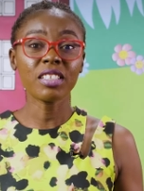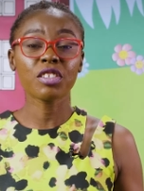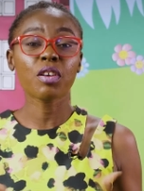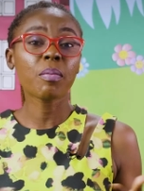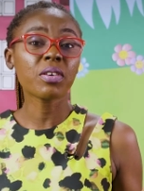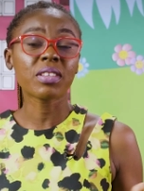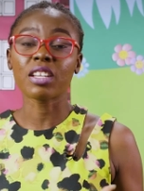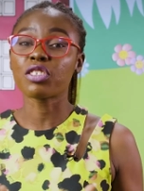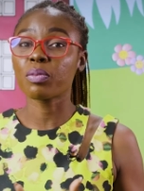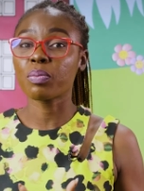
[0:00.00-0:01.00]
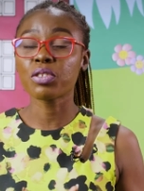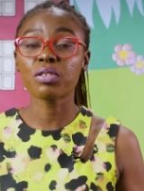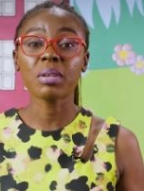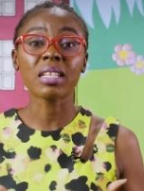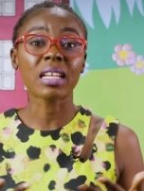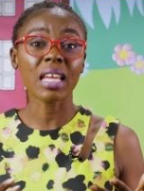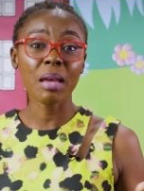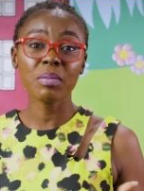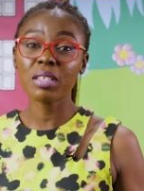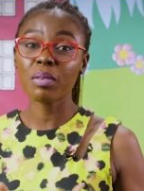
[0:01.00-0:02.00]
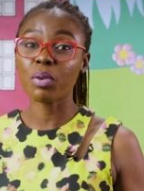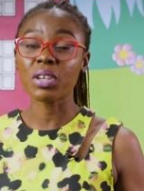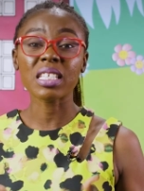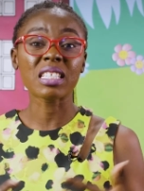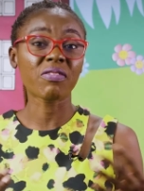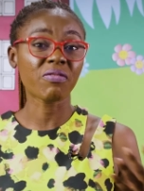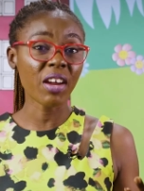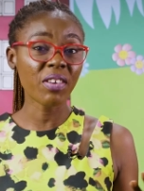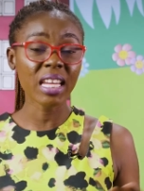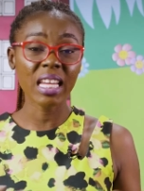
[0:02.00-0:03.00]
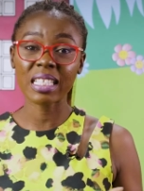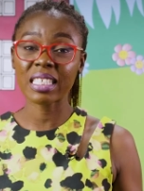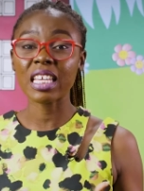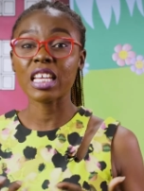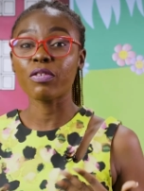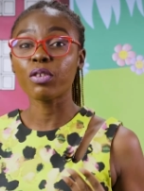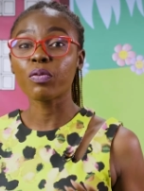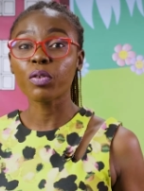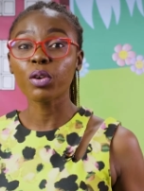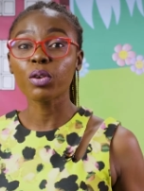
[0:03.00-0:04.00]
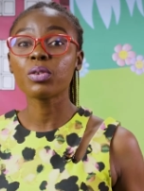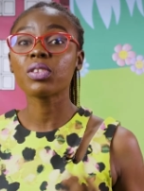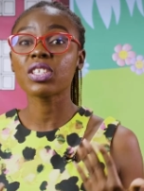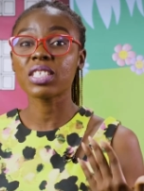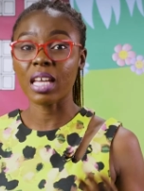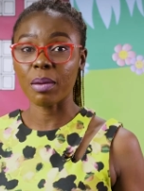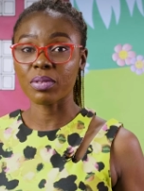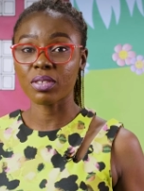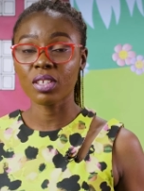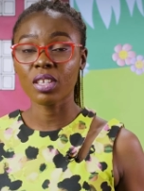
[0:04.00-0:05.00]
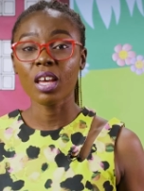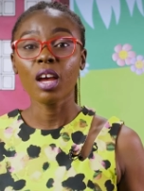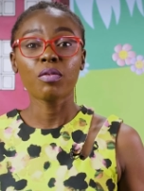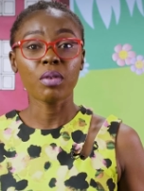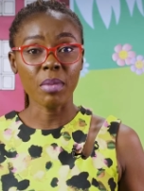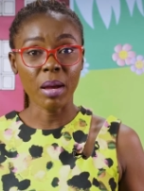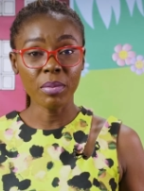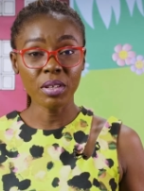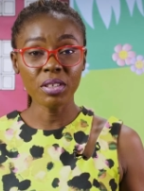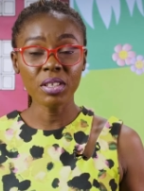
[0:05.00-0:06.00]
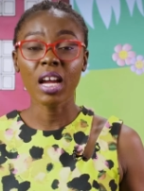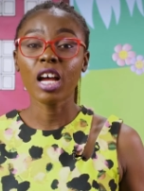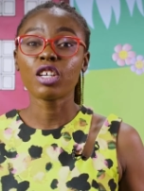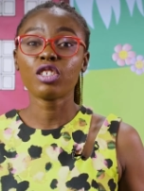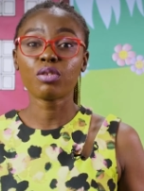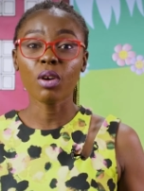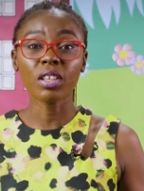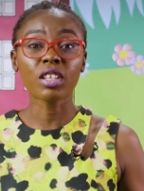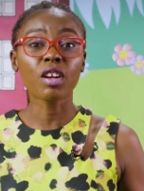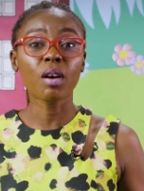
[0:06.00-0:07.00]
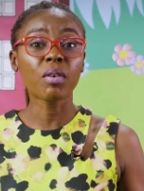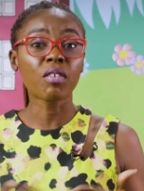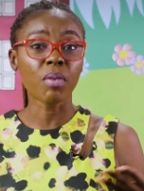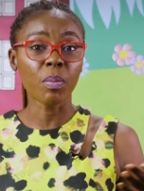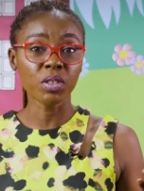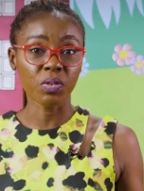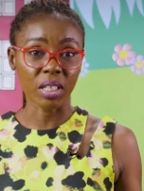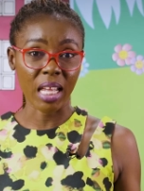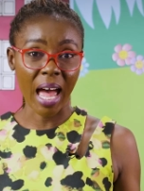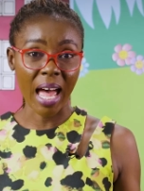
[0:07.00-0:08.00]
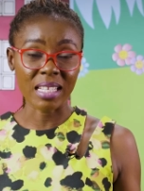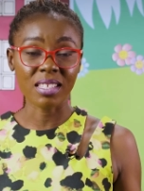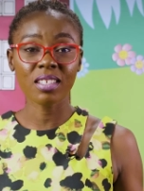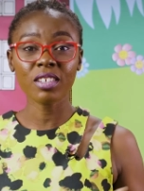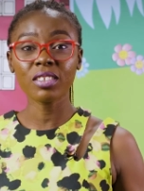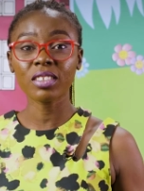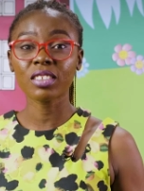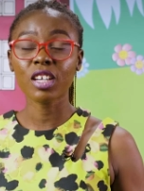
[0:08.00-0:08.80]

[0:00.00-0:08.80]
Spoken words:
the number that is supposed to be in an empty box is very easy if you follow the steps. Remember, draw the number of bubbles for the answer,